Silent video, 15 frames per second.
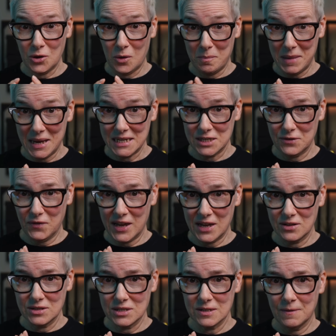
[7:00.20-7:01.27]
mix
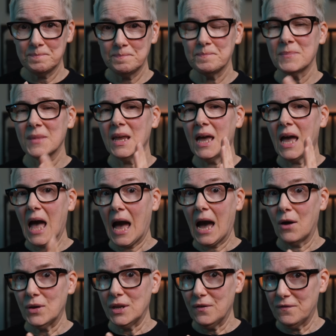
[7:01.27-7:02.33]
feels.
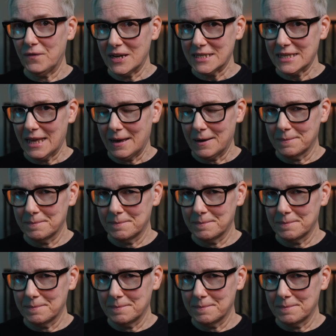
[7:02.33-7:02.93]
How do you fix that?